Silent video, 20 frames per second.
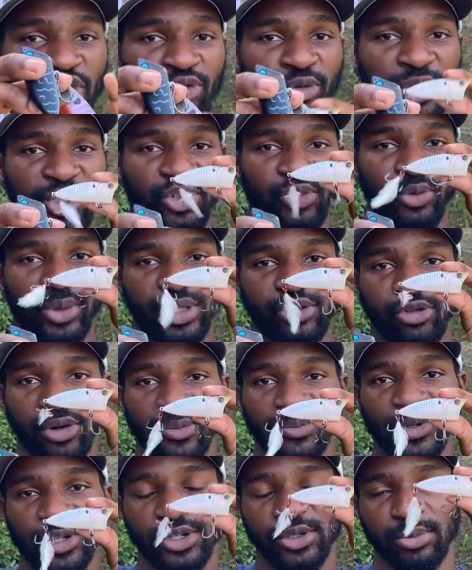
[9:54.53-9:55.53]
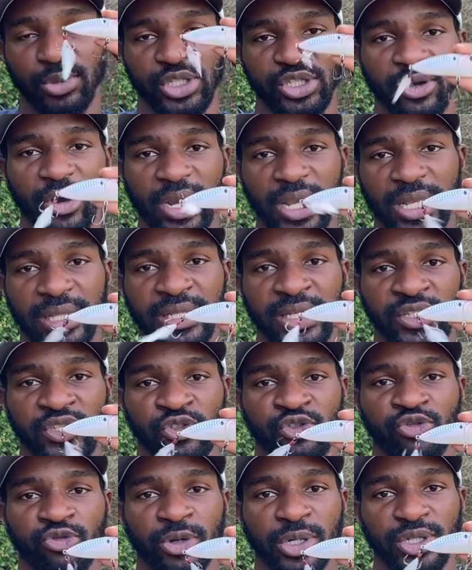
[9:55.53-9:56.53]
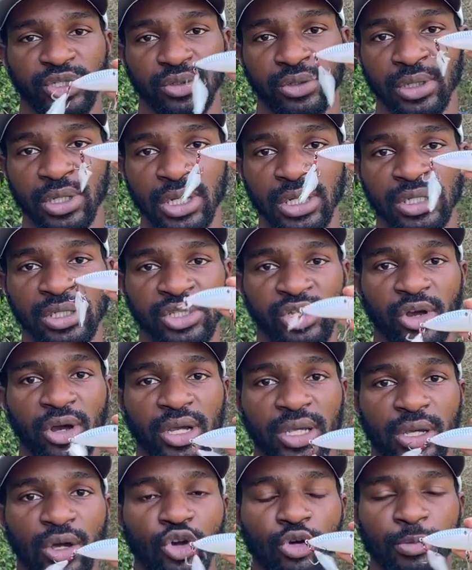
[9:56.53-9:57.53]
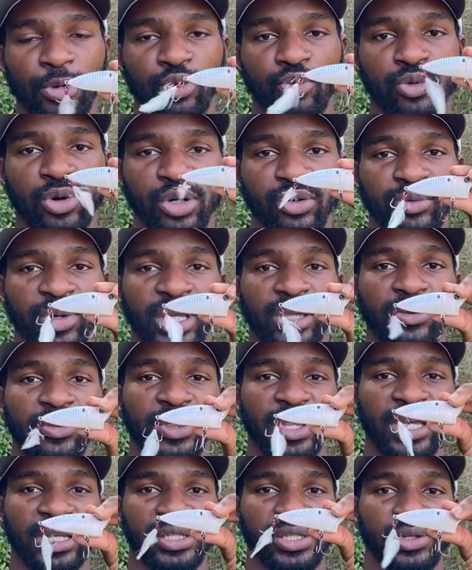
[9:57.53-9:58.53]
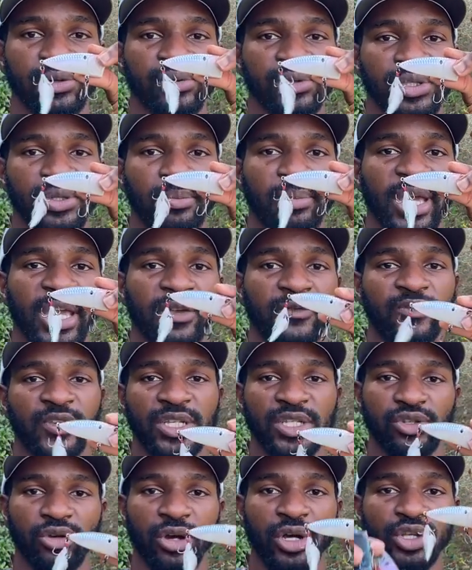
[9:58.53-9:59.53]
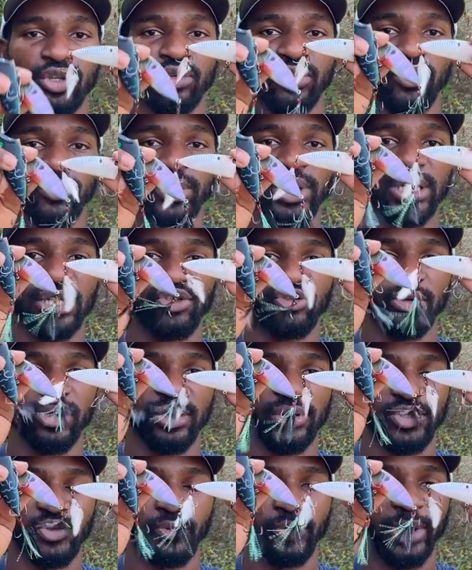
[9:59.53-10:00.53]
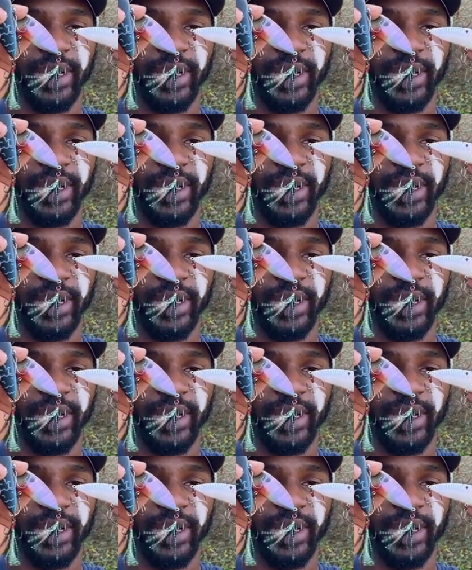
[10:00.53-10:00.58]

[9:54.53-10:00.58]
structure with treble hooks, but target next to structure. target open water where you think schools of bait fish are, you can really trigger some